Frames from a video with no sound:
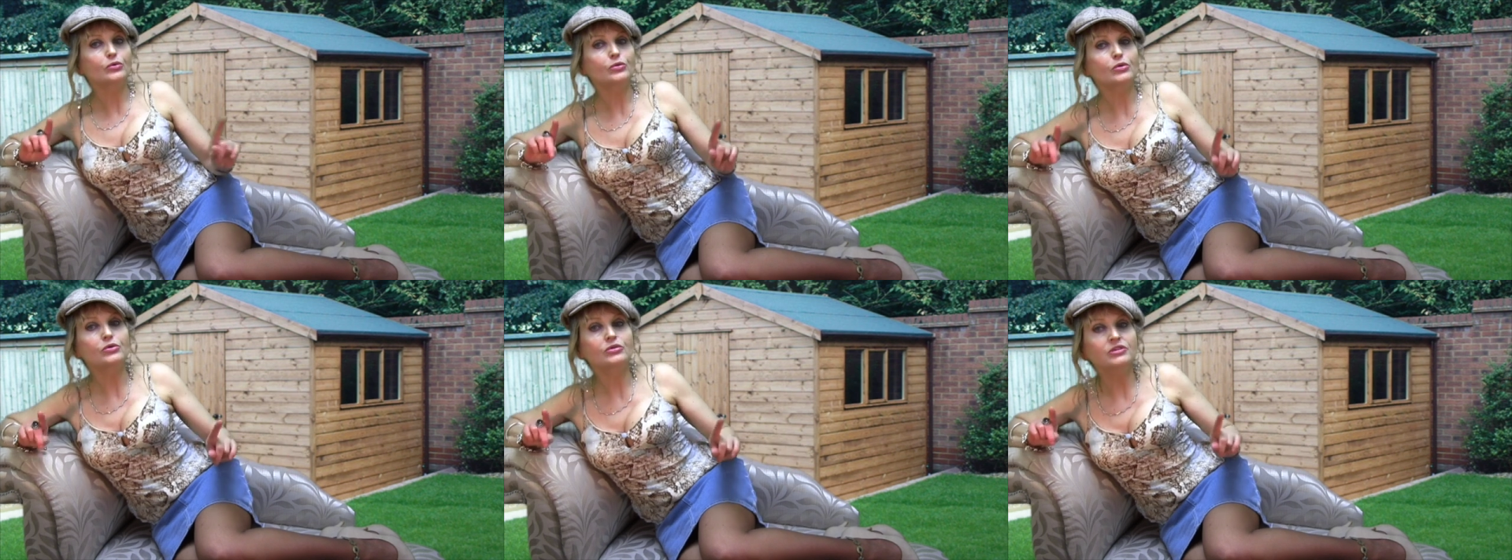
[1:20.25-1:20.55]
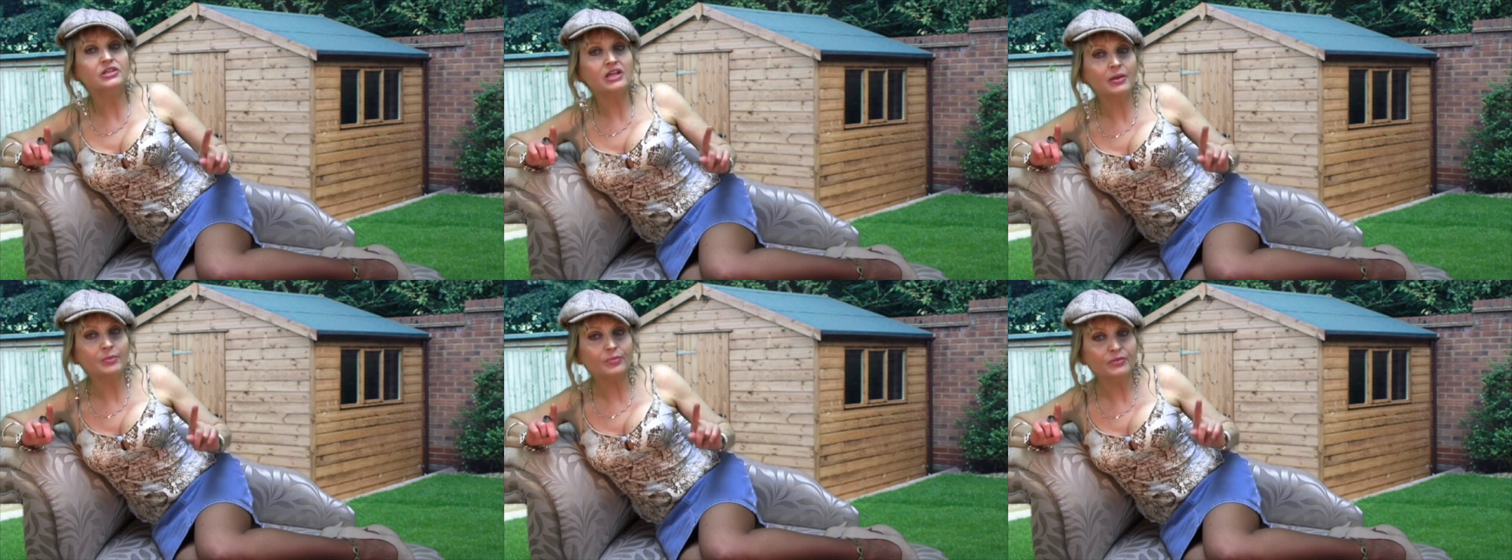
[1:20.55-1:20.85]

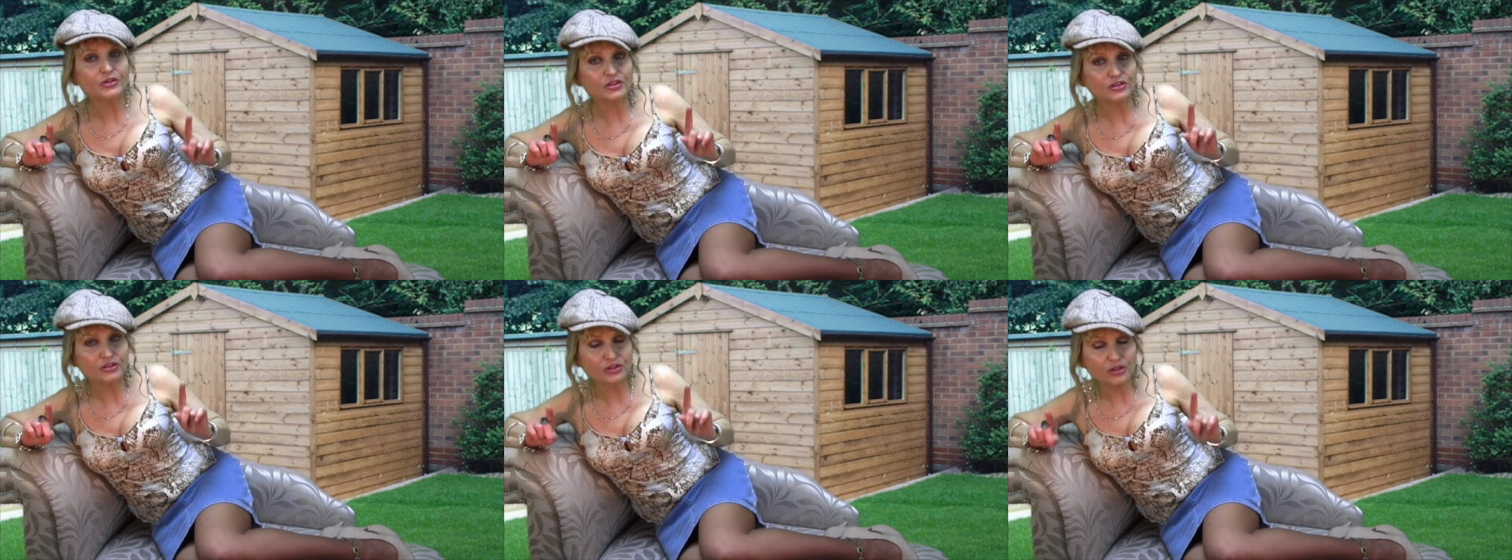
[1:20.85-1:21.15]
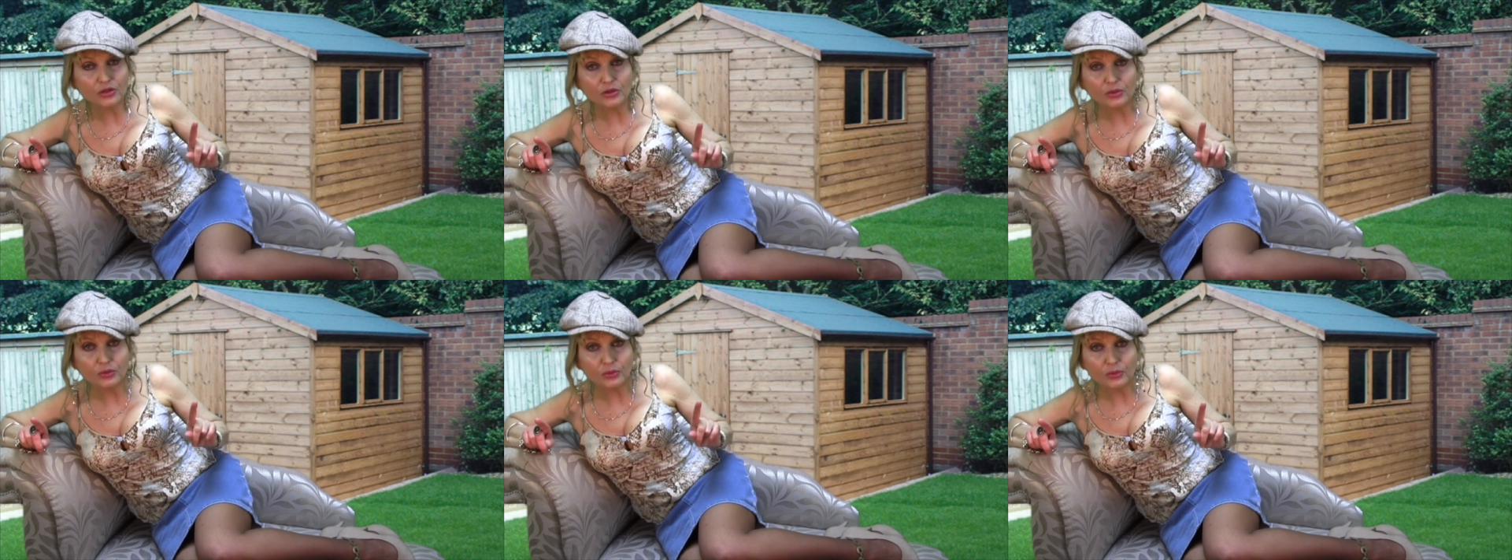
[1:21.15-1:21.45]
Rule number
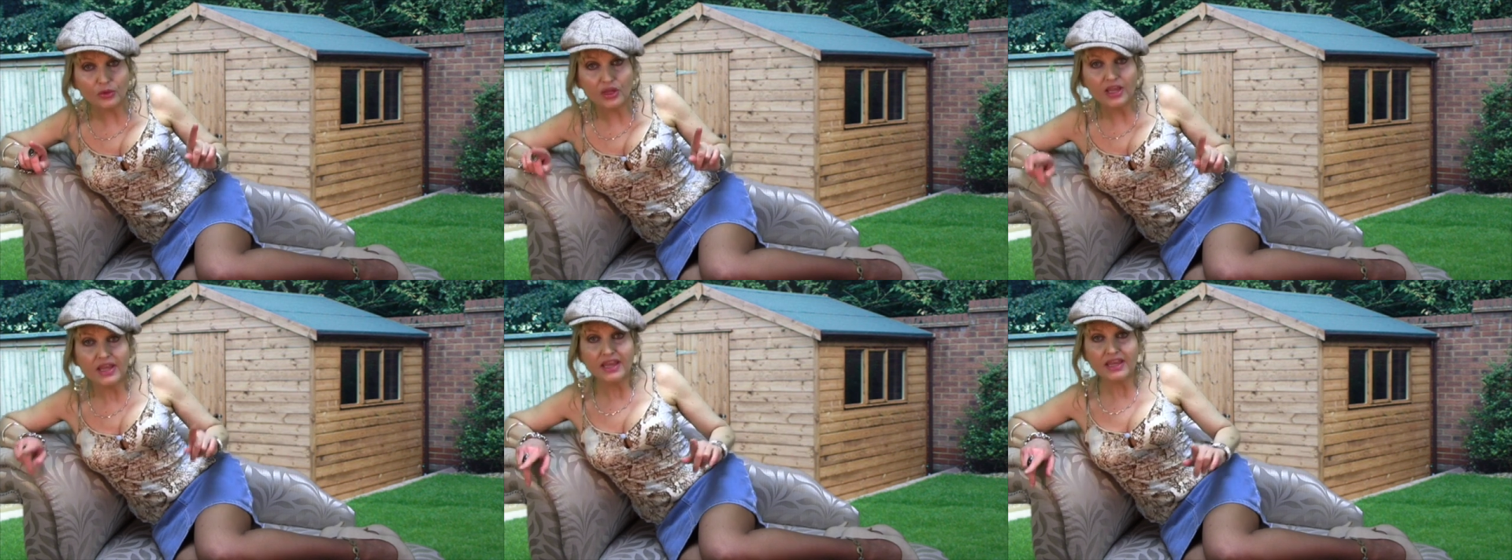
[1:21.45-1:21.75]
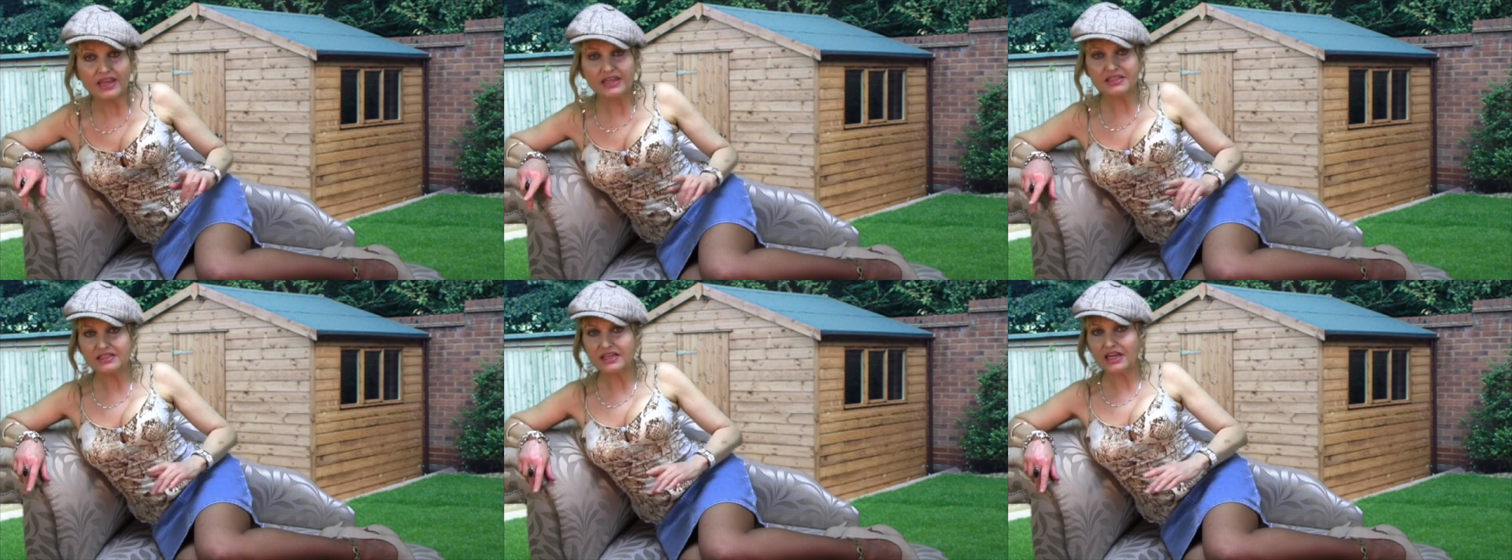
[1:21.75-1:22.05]
two
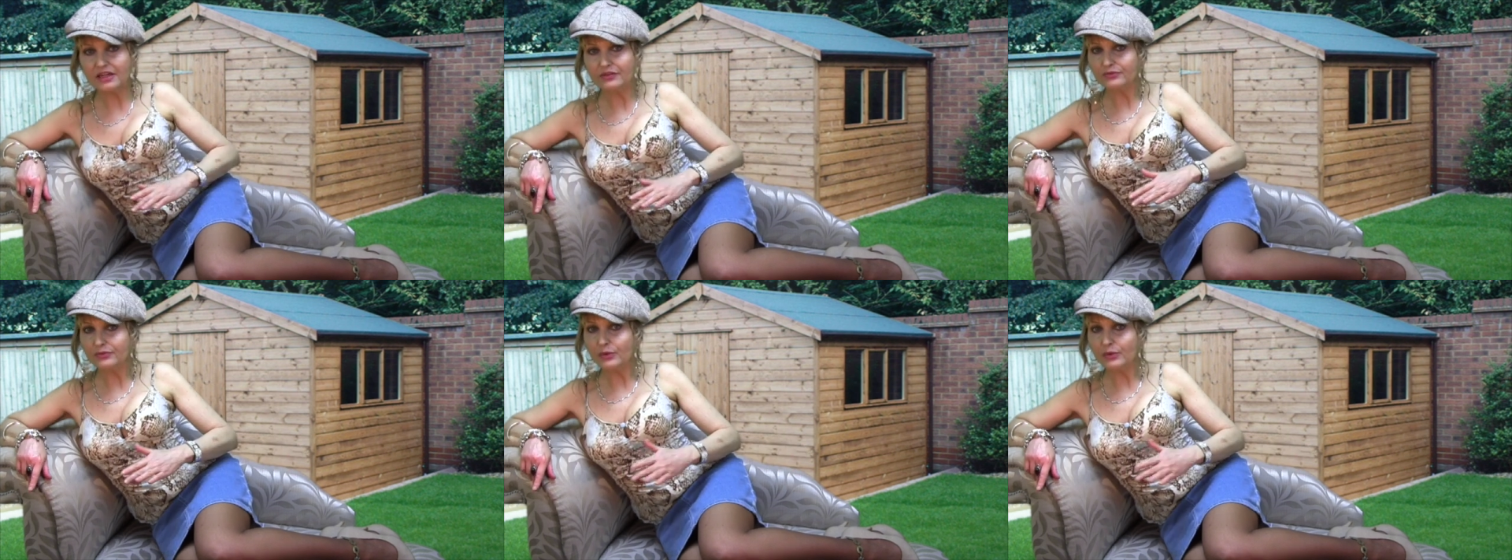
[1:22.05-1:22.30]
is that